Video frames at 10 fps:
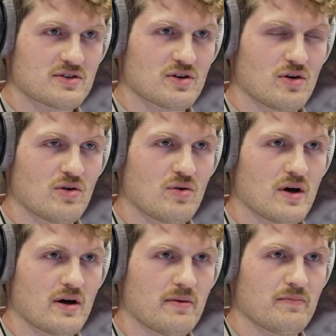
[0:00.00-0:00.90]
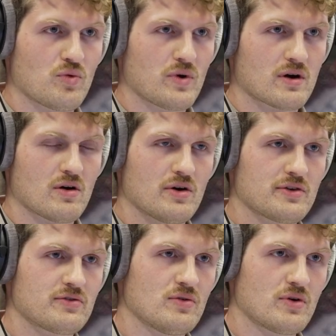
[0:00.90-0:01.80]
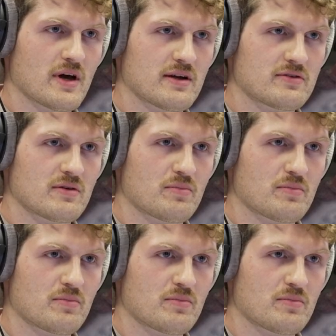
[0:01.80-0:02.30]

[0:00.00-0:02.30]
So we're going to look at